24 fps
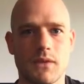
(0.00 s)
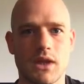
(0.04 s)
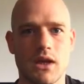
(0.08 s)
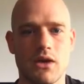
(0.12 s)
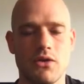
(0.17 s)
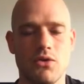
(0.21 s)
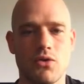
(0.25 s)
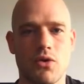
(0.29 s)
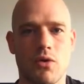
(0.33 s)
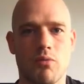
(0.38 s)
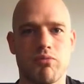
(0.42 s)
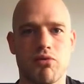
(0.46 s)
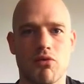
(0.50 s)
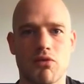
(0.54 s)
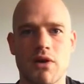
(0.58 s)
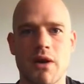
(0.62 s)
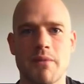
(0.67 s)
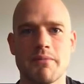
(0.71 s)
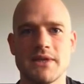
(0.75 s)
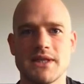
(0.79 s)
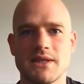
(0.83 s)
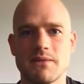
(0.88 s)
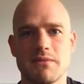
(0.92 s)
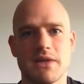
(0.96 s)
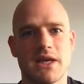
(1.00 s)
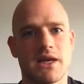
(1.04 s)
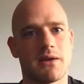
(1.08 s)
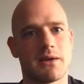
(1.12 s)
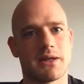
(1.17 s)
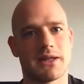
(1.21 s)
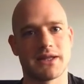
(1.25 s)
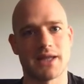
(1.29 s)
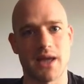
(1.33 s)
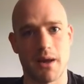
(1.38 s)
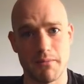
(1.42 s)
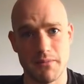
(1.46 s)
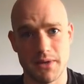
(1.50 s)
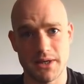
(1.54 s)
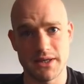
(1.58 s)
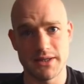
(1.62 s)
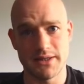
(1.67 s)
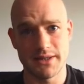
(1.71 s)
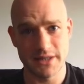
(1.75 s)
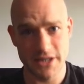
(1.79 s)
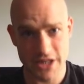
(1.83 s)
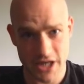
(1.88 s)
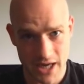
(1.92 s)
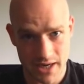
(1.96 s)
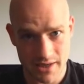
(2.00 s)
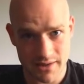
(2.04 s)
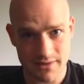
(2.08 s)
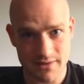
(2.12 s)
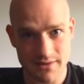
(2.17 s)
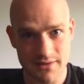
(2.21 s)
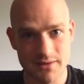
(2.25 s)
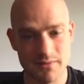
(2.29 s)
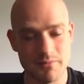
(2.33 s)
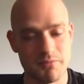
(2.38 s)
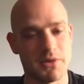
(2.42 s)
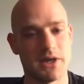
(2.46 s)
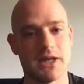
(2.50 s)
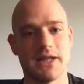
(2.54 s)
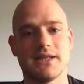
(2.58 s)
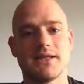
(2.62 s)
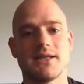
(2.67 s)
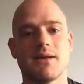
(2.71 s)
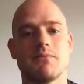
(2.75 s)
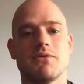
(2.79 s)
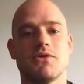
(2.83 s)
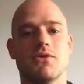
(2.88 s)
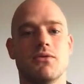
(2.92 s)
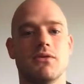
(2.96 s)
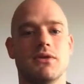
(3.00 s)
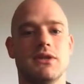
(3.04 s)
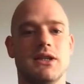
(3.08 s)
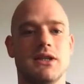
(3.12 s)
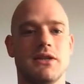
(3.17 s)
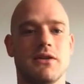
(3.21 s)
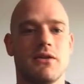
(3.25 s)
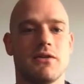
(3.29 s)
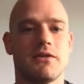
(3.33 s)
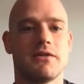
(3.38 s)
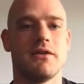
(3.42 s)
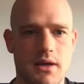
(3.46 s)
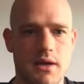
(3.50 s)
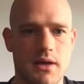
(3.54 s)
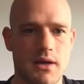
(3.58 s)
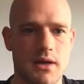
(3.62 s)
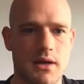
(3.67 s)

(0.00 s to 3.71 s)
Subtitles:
your program is being type checked, but it's absolutely not.